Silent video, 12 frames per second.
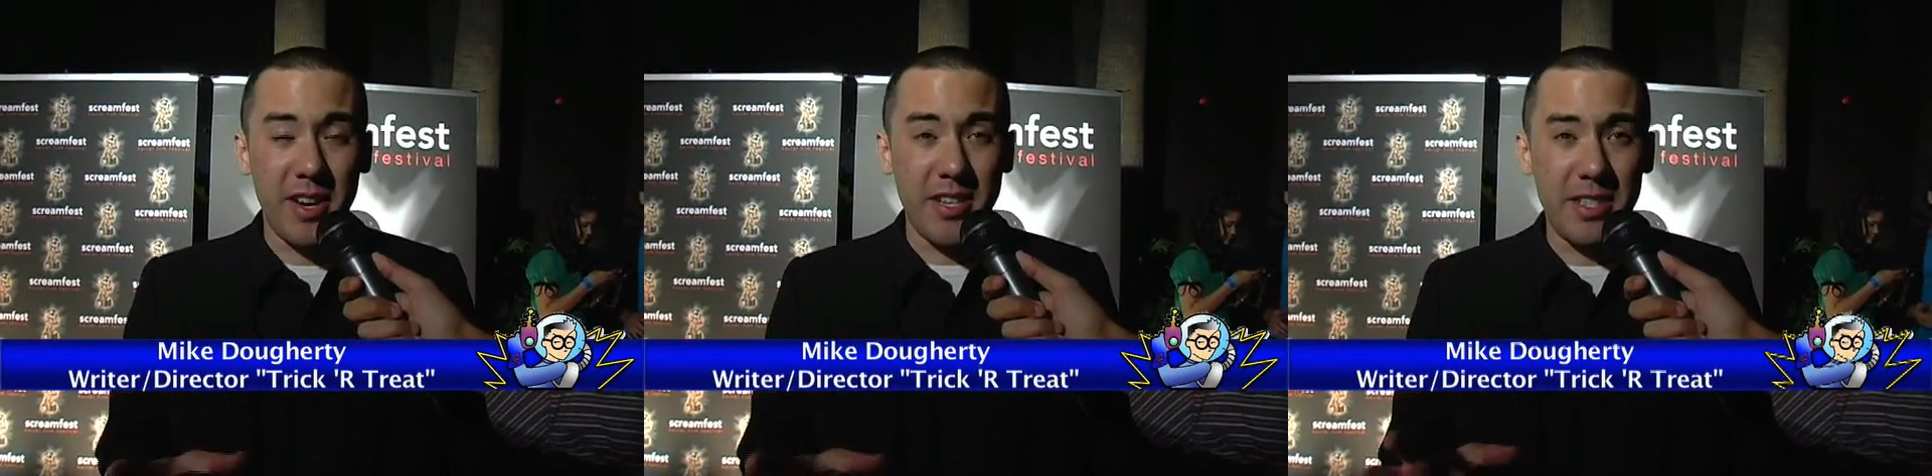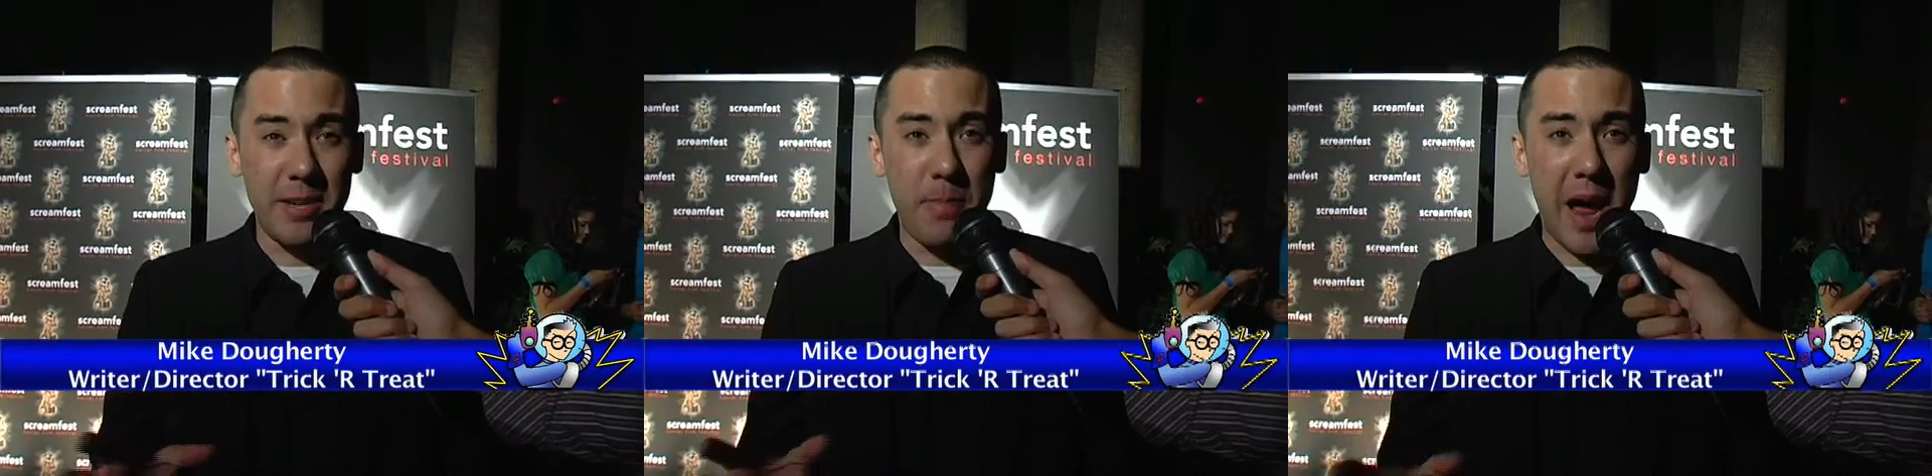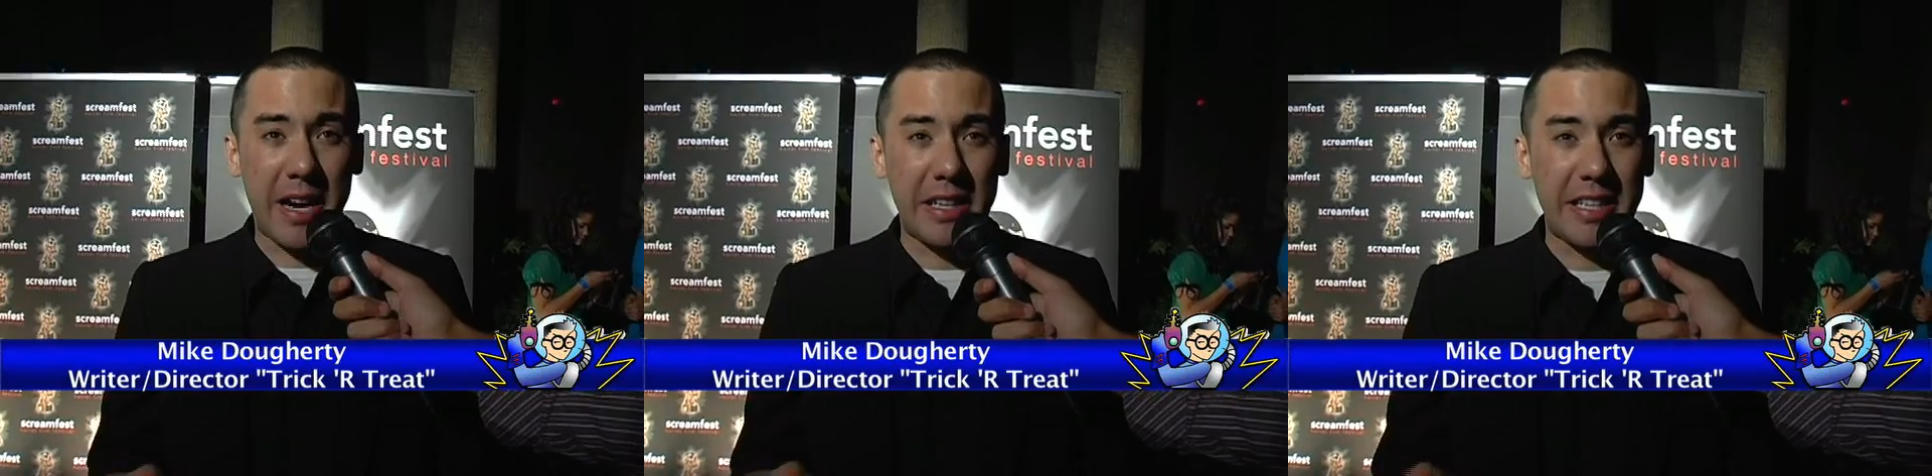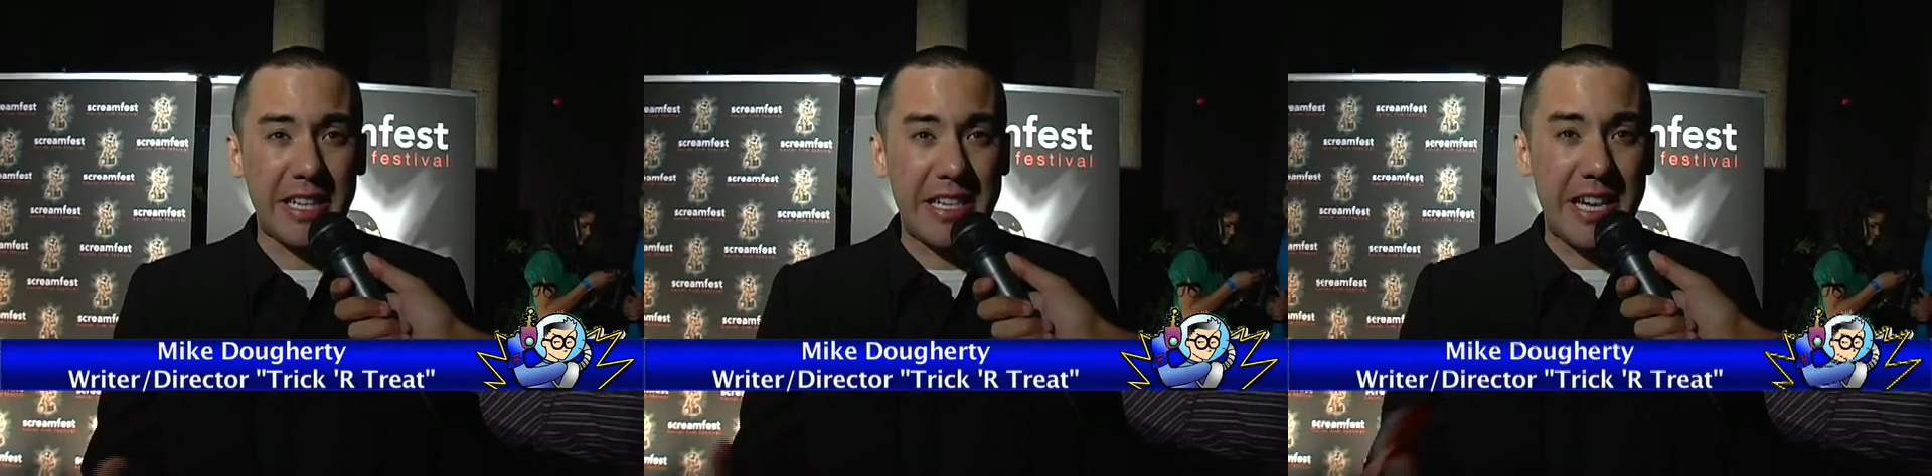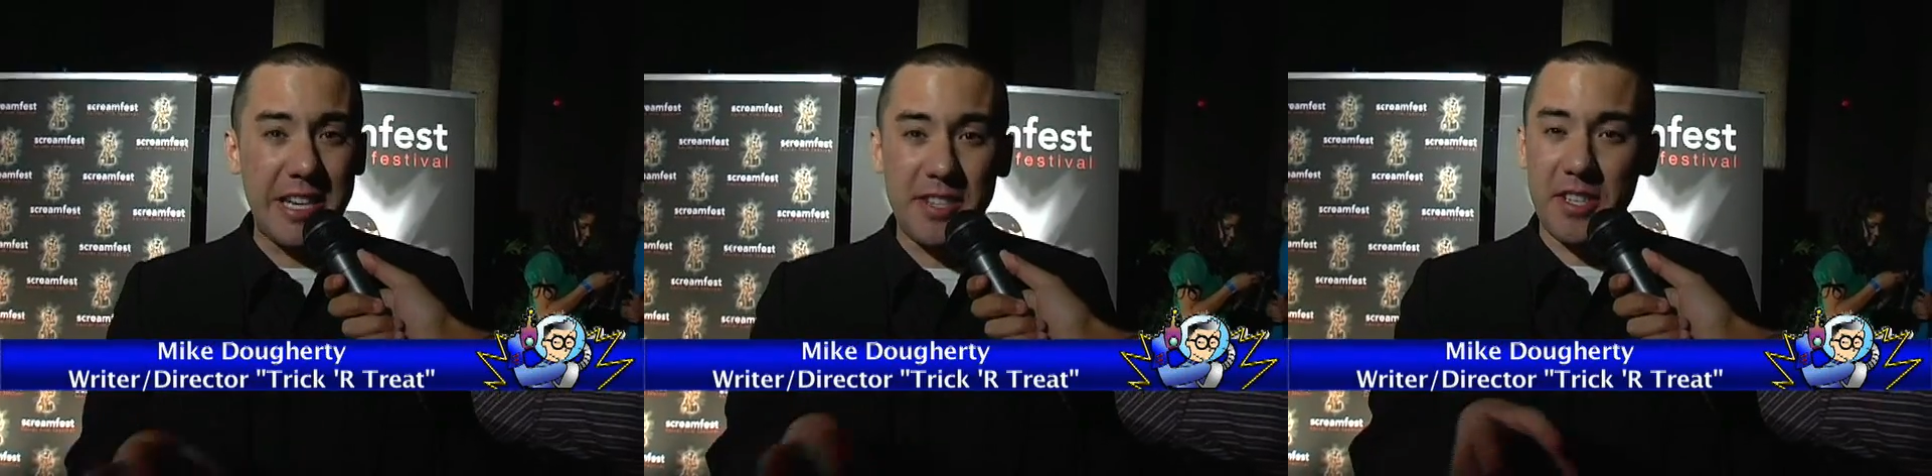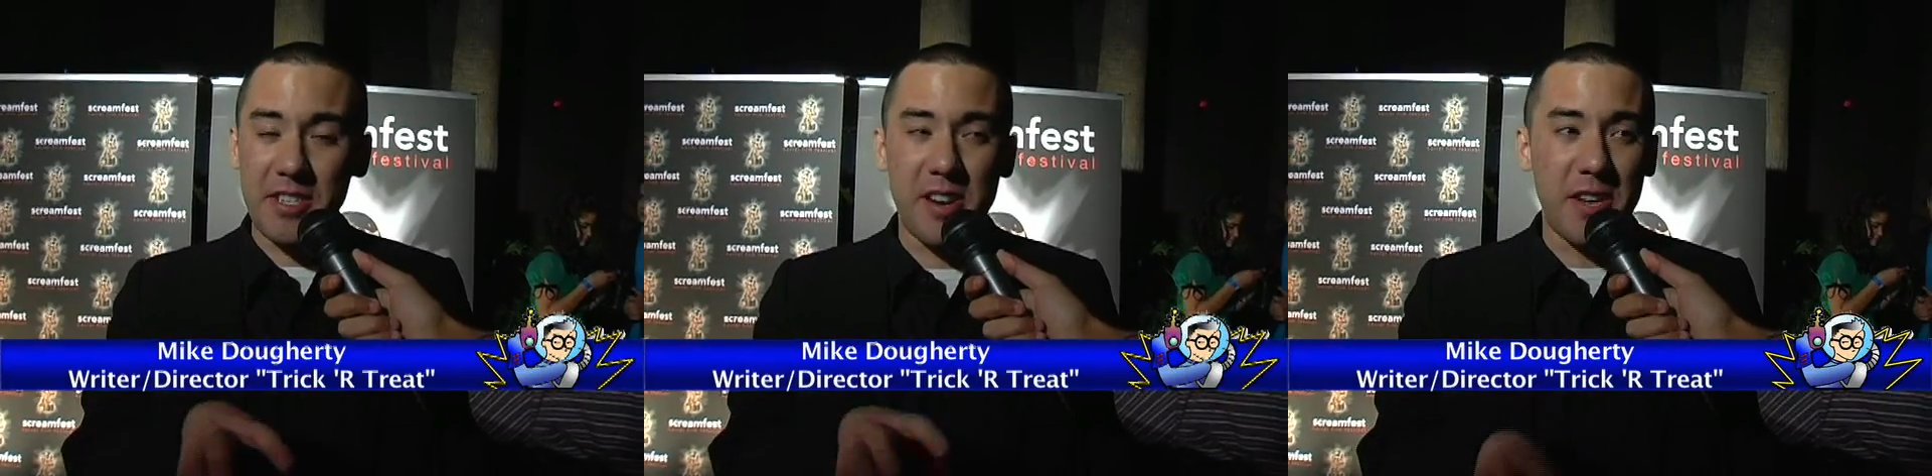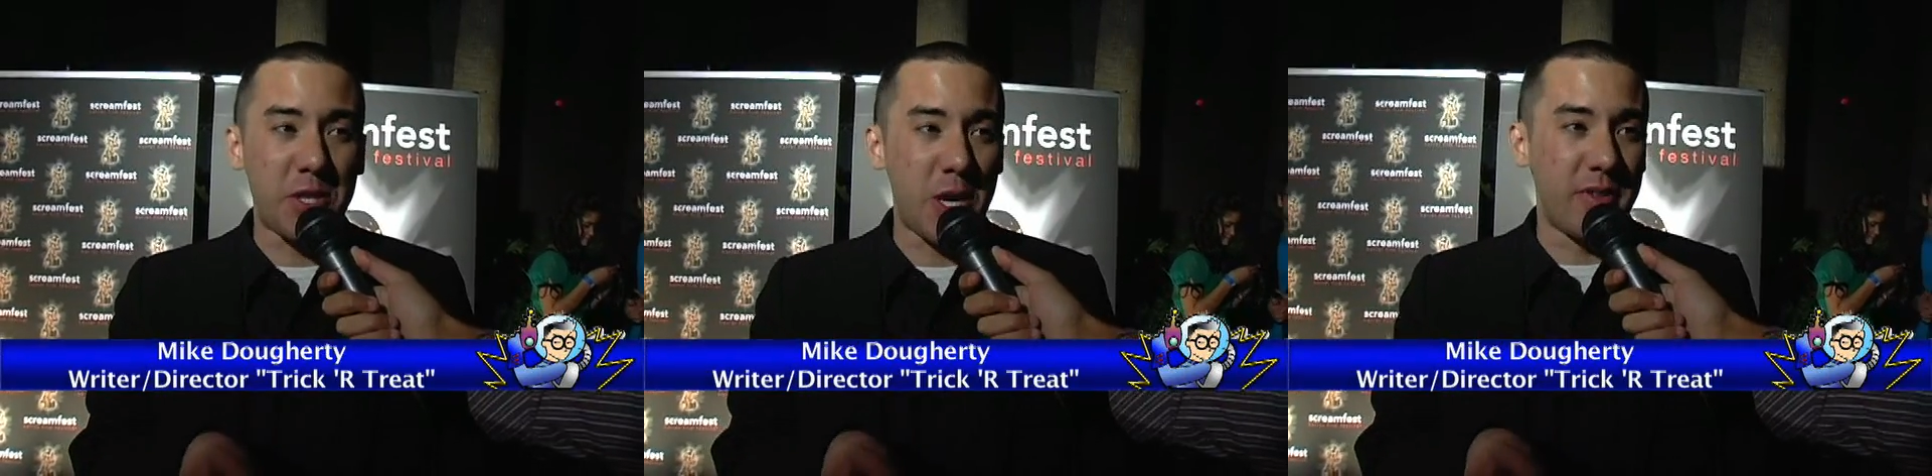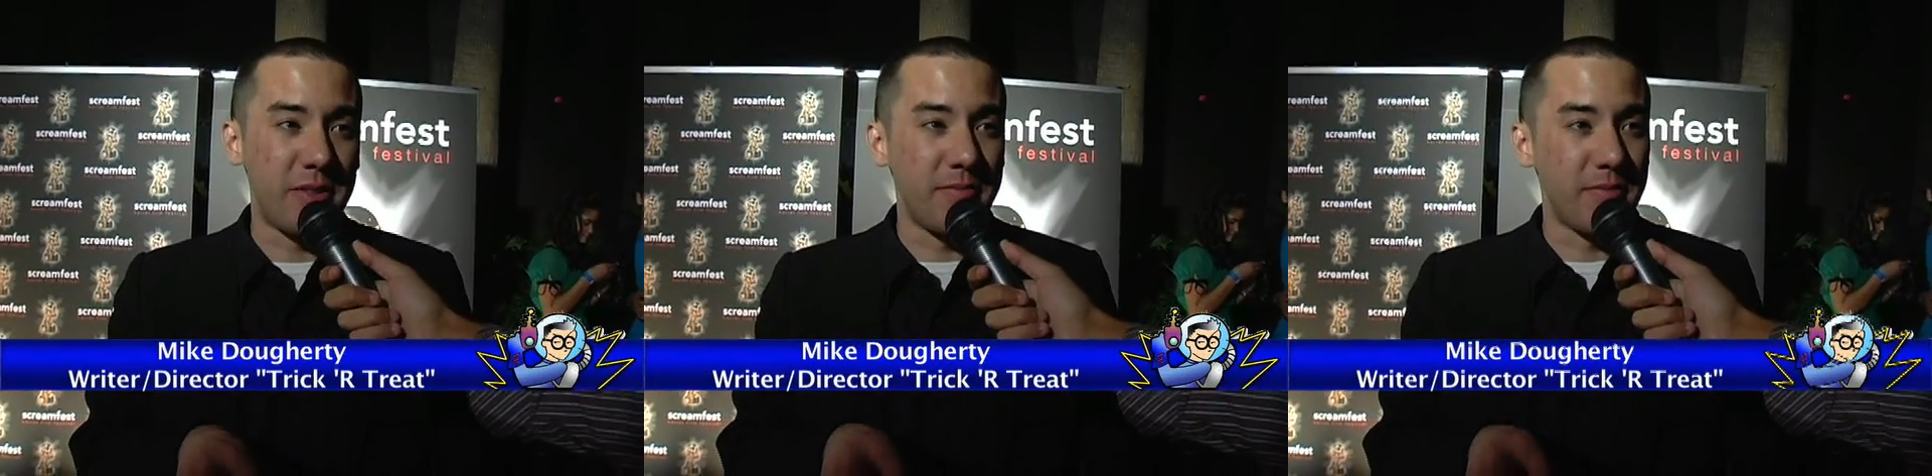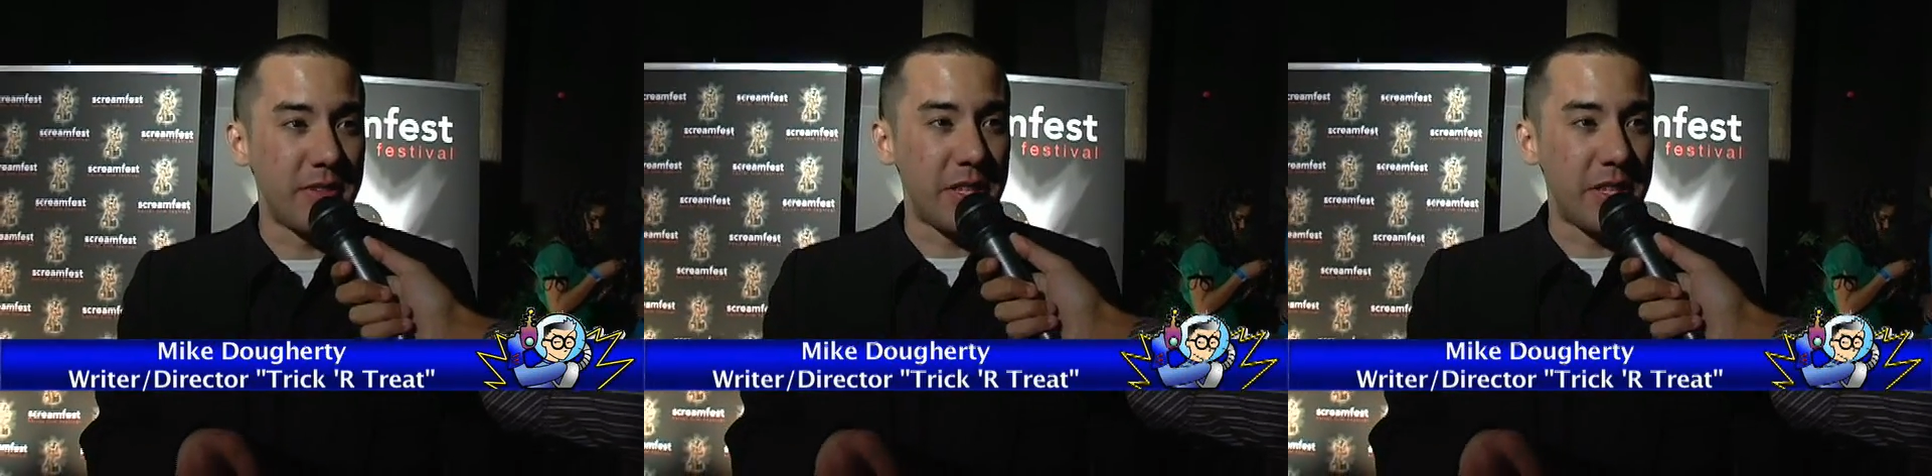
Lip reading: I did back in like 96, 97.